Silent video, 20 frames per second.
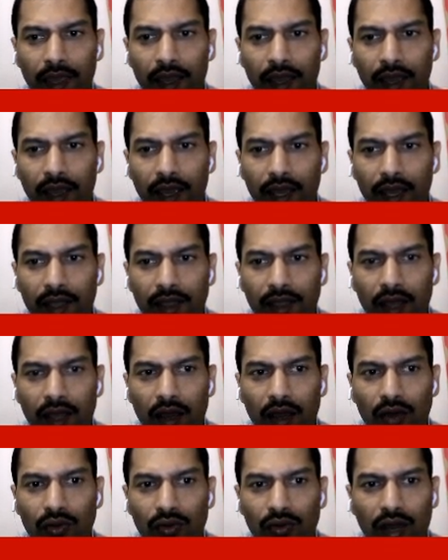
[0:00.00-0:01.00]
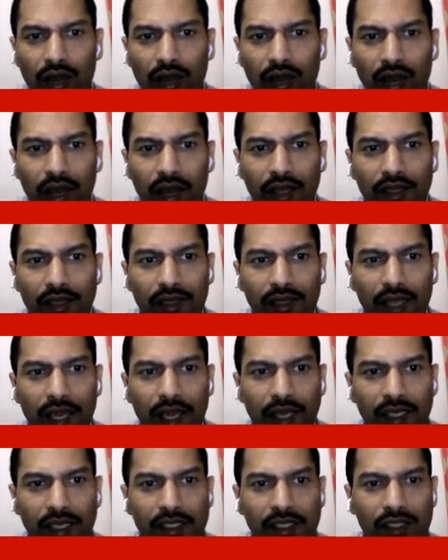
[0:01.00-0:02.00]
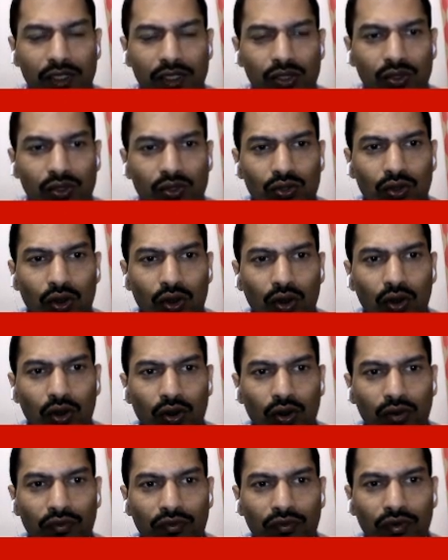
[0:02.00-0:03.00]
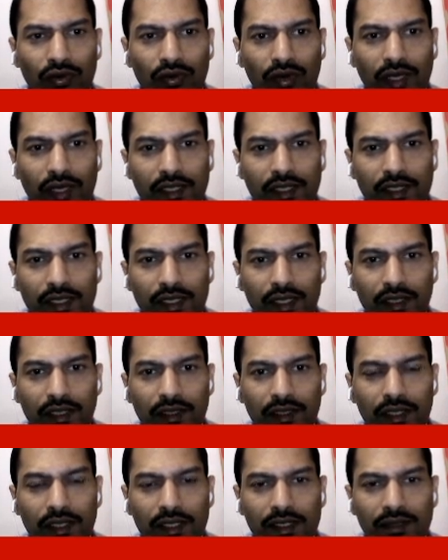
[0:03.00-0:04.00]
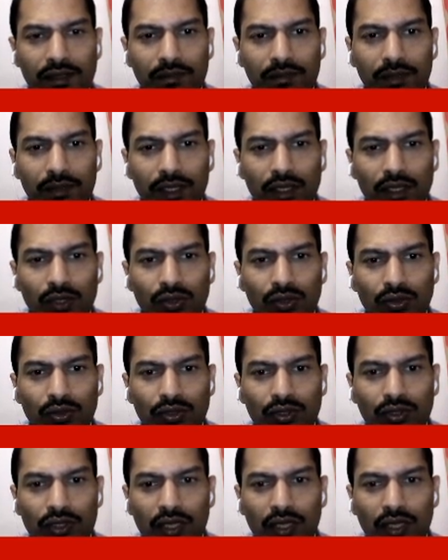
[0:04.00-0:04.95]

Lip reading: And now I thanks you all for listening this videos,